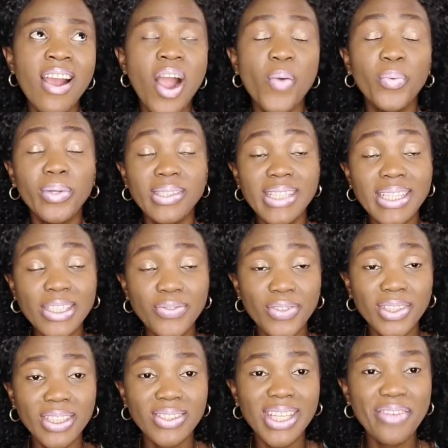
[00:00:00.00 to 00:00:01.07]
with such
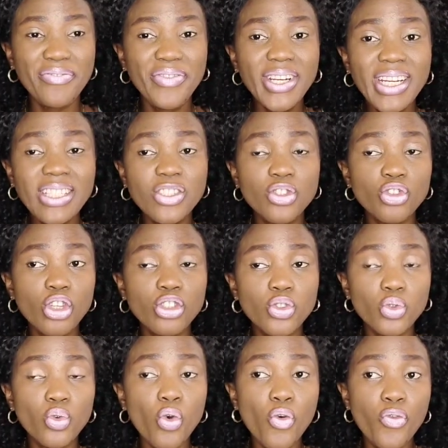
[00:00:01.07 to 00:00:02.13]
spaces, I really did not
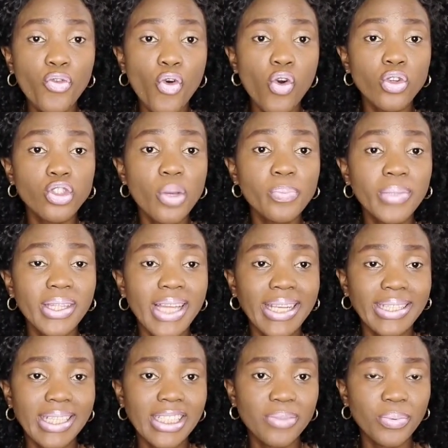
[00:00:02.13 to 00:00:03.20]
go for something like
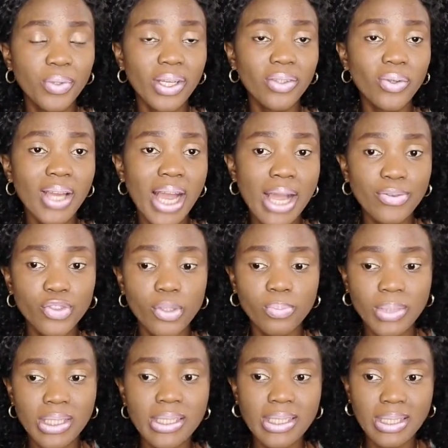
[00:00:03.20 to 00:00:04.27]
that because I don't have
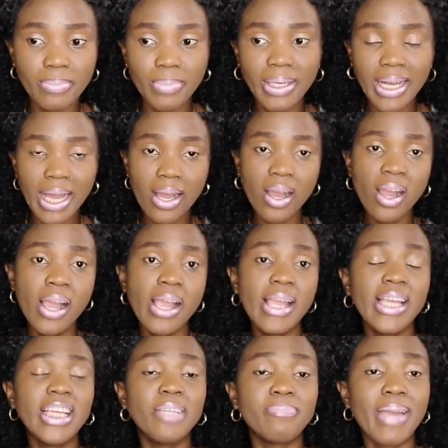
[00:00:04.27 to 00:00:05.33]
something similar
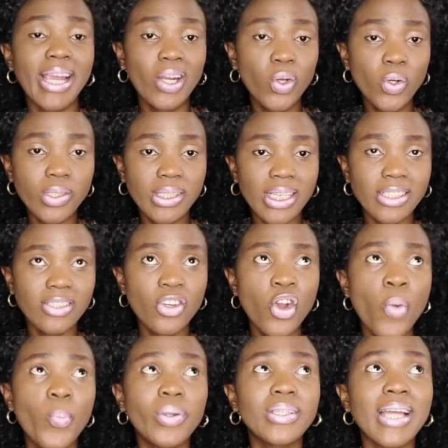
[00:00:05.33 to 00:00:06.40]
in my closet.
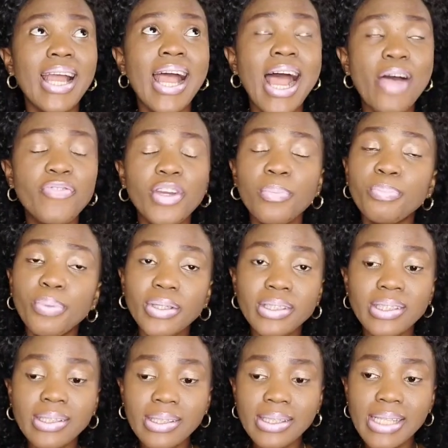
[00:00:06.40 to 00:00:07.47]
But I have a
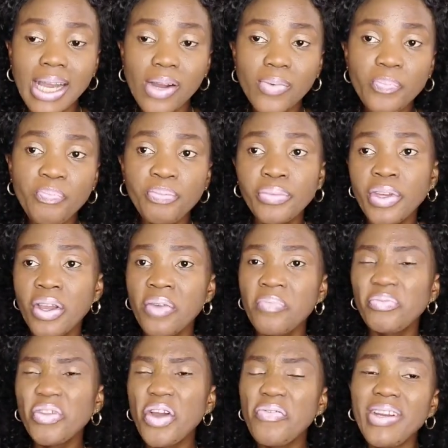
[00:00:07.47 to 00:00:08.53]
button down,
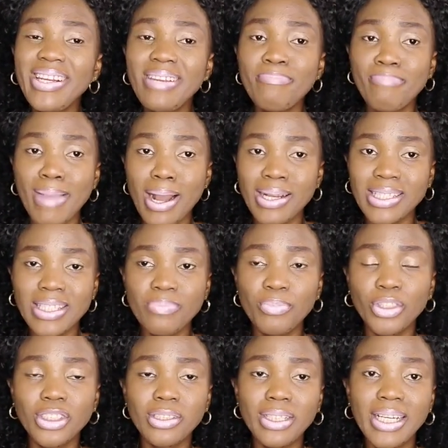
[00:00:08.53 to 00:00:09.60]
not really maxi, but
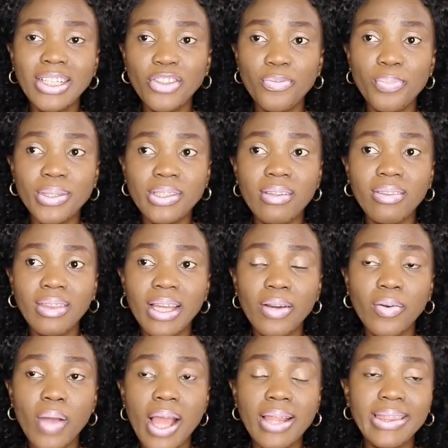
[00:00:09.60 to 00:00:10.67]
the kind of button
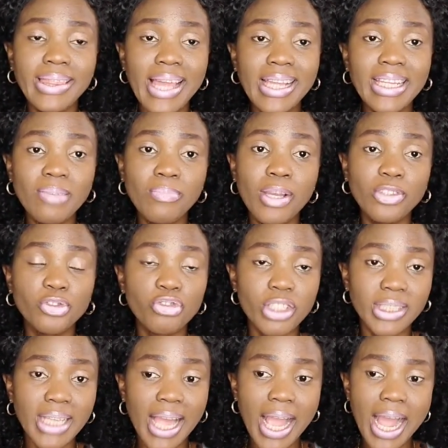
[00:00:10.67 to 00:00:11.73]
down a denim
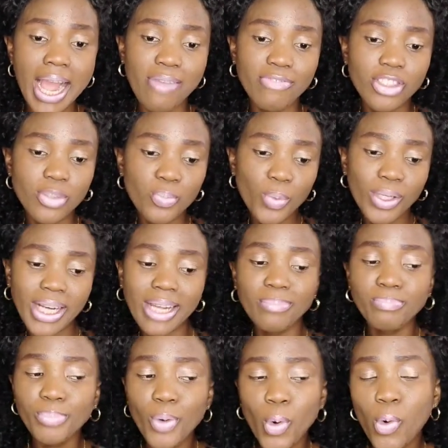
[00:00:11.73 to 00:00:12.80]
dress I have. It's more like
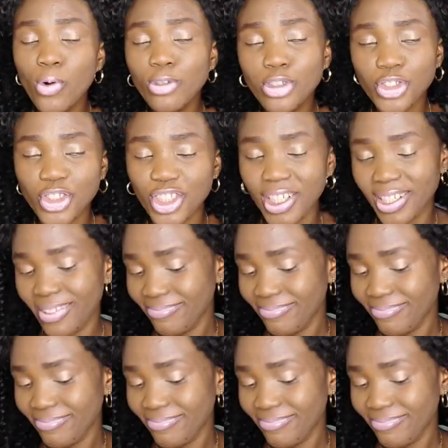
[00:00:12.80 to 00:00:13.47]
boho chic